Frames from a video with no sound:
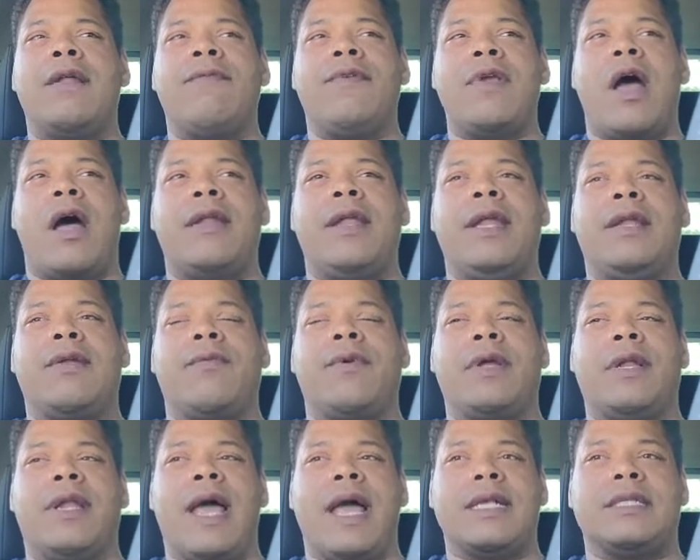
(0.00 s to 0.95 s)
of y'all need to
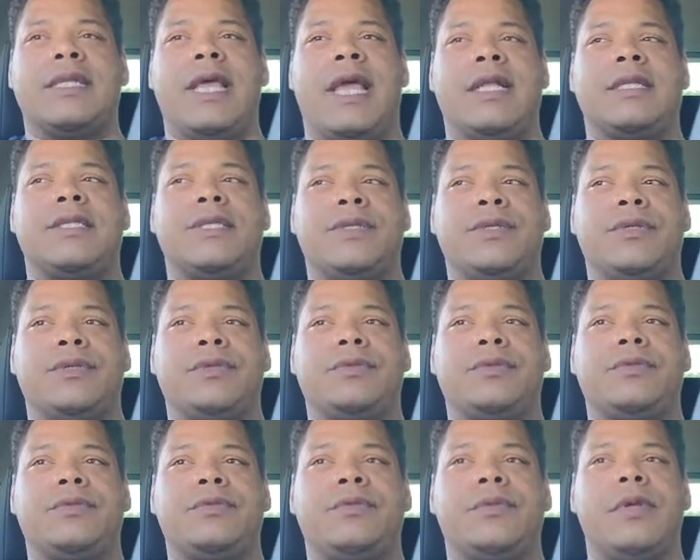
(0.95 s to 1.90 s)
realize that
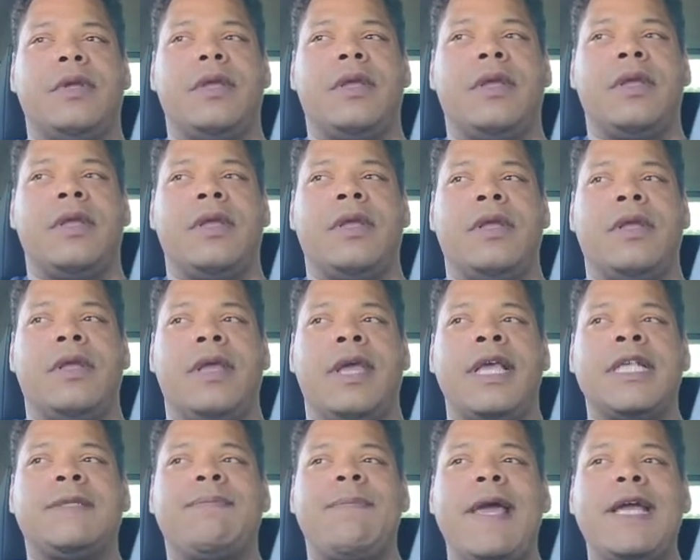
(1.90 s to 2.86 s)
too.
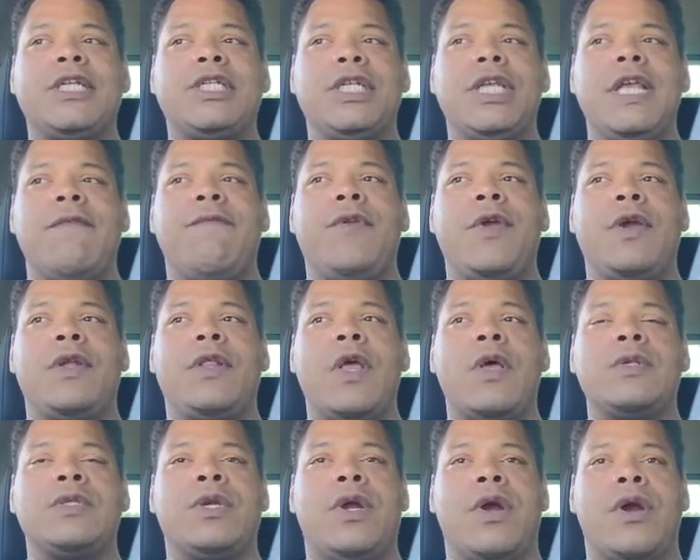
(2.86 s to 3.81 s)
Especially if you're
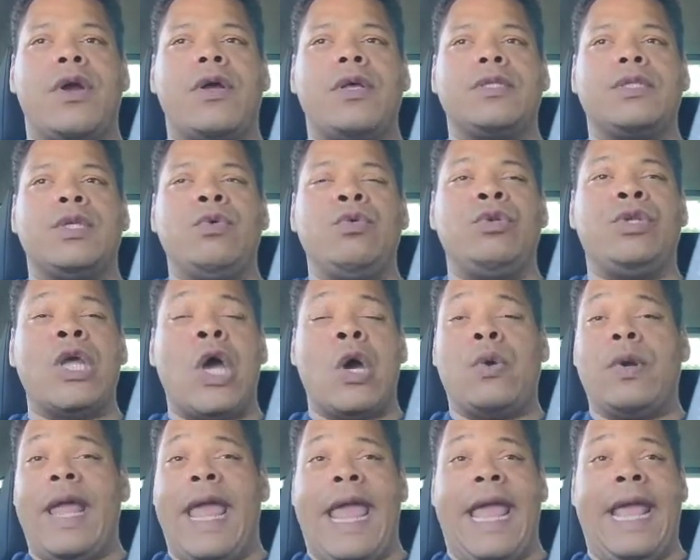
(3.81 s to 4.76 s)
those girls who
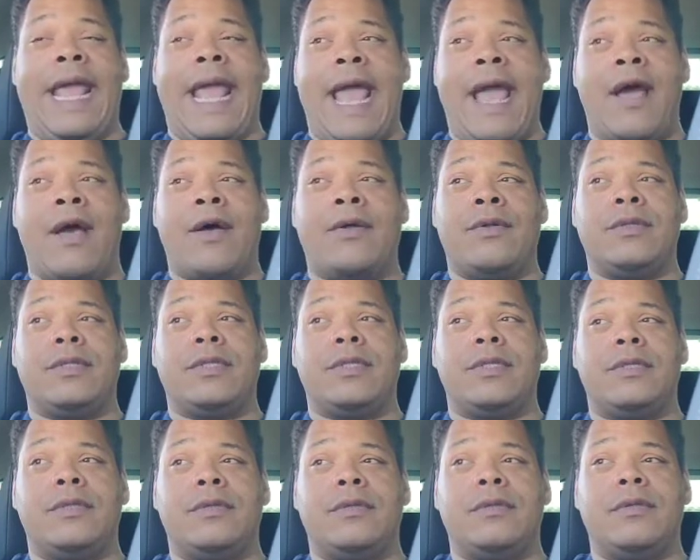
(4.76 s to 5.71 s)
don't hang out
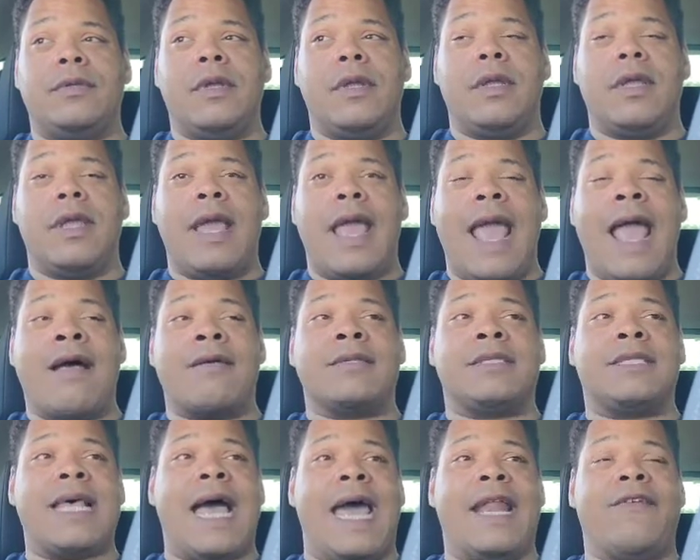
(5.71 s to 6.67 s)

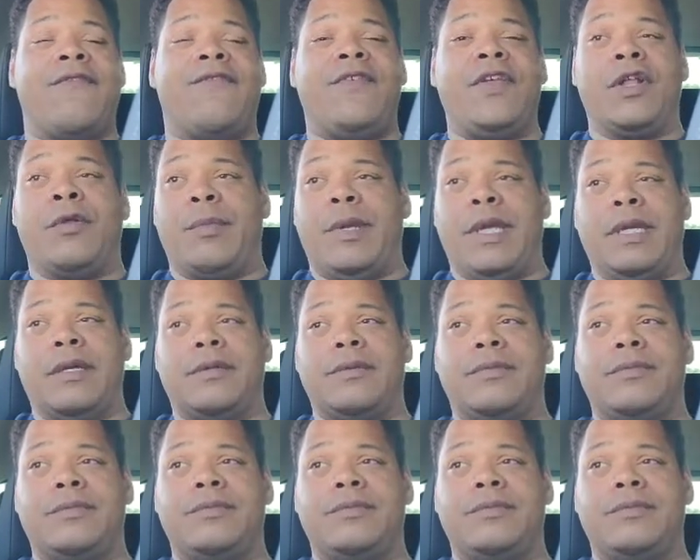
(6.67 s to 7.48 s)
outside of filming.